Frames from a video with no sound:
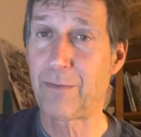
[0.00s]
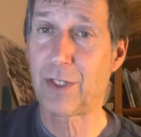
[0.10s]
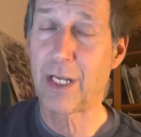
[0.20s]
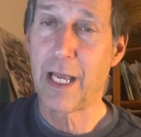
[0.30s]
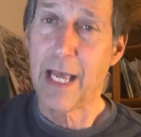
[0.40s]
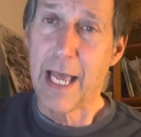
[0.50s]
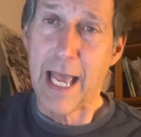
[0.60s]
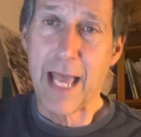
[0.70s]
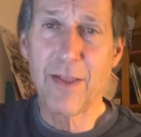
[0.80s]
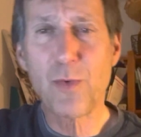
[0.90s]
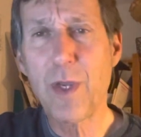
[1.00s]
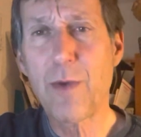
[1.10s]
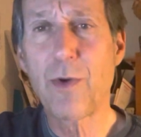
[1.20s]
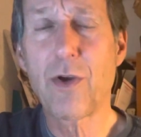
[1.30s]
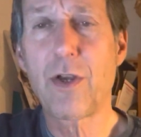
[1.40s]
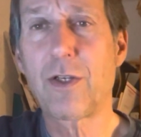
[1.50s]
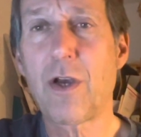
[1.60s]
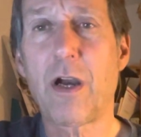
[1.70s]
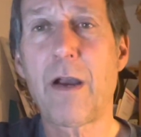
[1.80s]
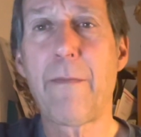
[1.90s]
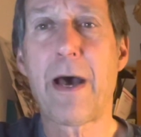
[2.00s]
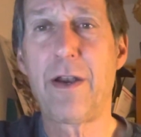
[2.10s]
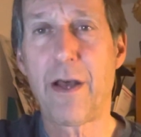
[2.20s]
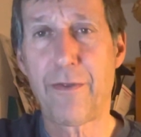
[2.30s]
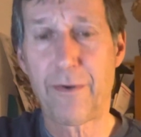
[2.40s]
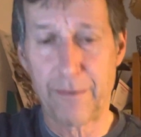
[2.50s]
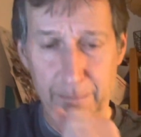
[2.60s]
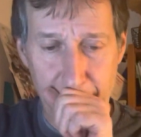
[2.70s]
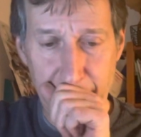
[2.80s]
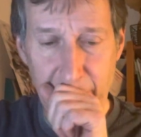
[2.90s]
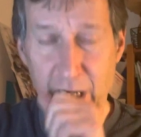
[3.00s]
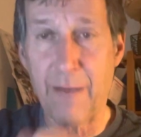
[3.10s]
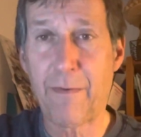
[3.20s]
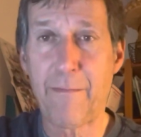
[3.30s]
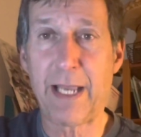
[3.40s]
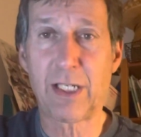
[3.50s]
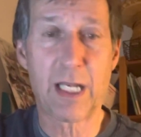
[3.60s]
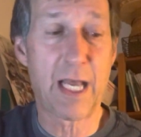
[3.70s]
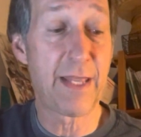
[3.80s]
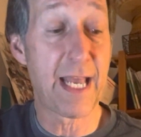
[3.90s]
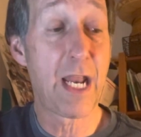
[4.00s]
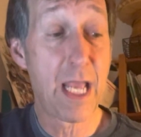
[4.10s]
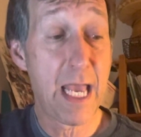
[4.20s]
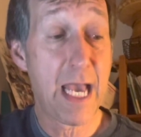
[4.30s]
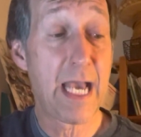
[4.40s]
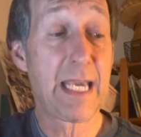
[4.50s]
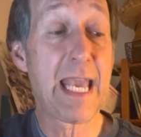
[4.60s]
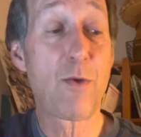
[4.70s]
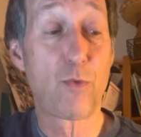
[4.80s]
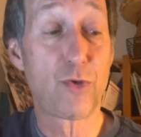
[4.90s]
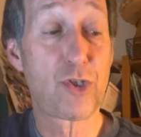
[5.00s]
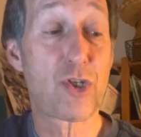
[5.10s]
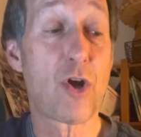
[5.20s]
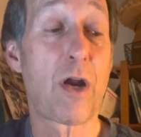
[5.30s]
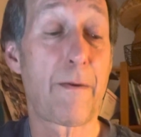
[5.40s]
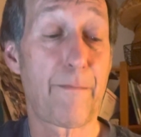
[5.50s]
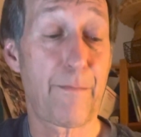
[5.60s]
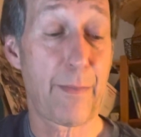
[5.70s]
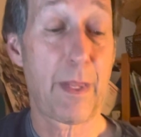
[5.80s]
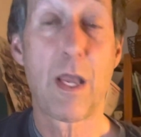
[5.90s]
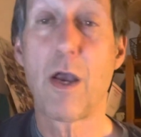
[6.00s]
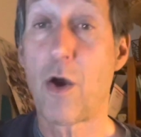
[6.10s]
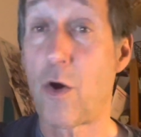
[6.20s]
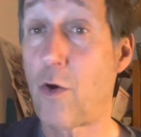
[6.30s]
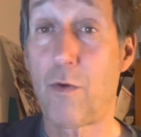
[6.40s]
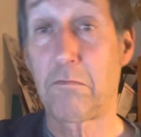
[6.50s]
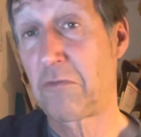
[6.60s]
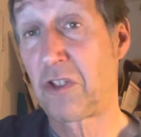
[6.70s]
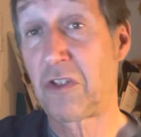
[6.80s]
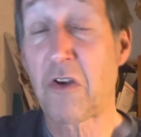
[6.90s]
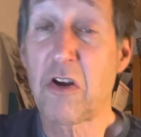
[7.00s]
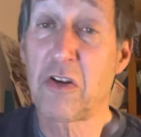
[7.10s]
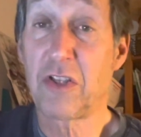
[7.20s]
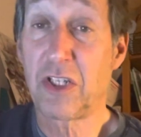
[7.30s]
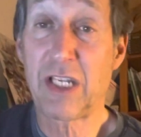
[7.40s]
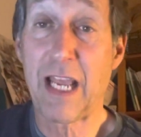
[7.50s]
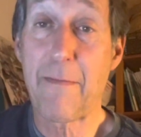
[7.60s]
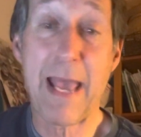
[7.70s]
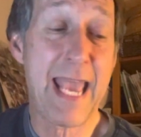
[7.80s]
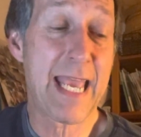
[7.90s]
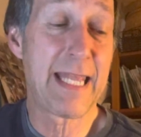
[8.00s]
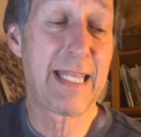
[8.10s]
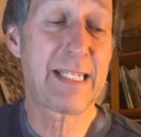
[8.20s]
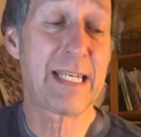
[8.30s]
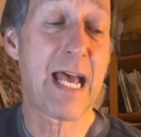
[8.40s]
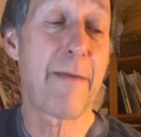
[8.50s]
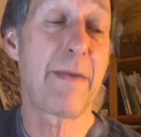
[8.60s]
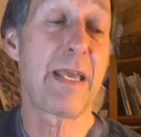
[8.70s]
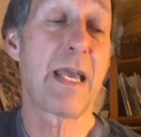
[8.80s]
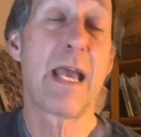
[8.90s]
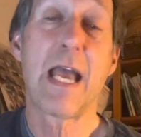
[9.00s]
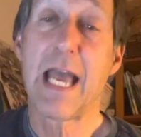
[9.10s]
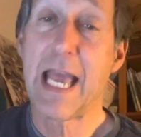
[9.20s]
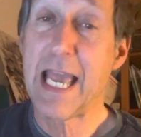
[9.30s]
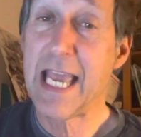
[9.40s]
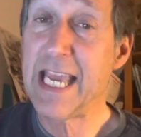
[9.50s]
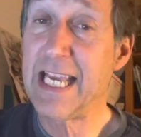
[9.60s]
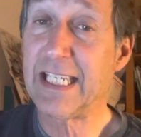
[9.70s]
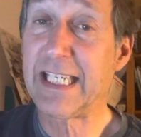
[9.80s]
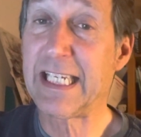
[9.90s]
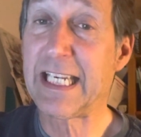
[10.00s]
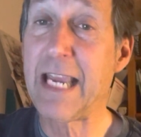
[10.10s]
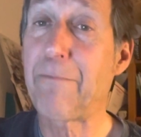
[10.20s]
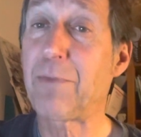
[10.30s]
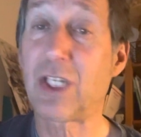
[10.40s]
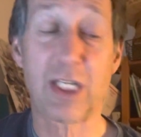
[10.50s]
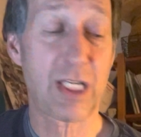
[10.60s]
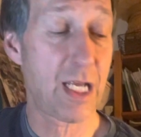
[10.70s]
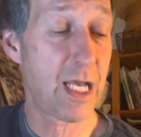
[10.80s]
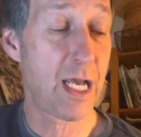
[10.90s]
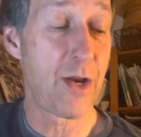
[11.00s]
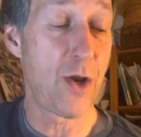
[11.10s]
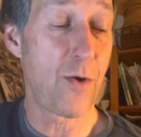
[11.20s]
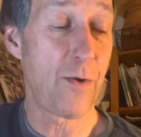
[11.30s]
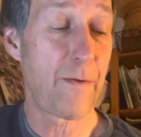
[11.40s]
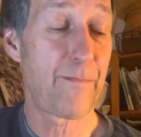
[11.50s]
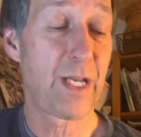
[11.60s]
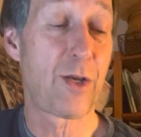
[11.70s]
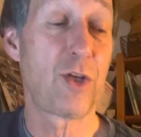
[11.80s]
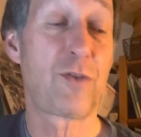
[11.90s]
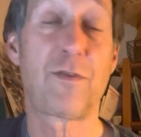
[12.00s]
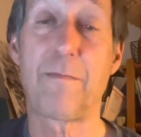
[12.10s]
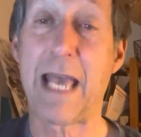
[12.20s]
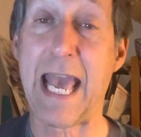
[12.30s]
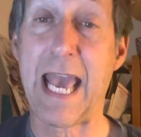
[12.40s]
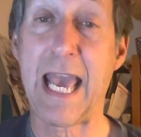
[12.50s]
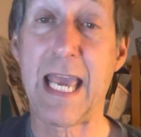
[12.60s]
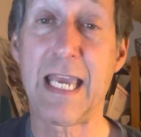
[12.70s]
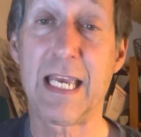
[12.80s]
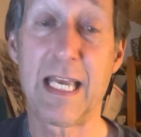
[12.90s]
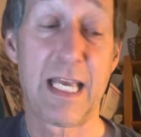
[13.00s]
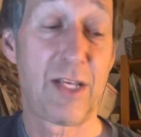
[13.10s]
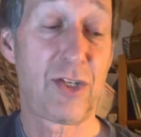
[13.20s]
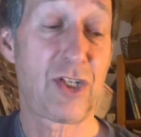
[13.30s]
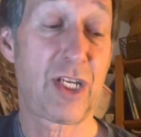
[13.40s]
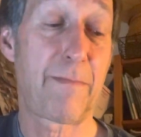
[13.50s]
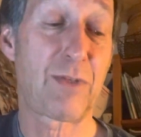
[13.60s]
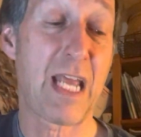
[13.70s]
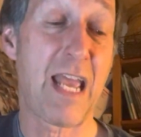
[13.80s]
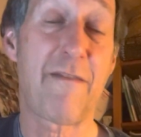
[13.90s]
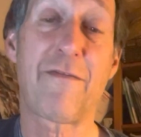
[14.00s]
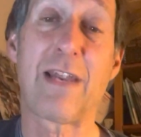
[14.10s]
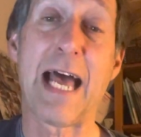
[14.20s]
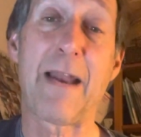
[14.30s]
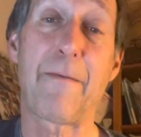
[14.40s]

And this week we're going to talk about another type of bass line that again will started on the same A, and this time it skips a note. It goes from A, skips A flat,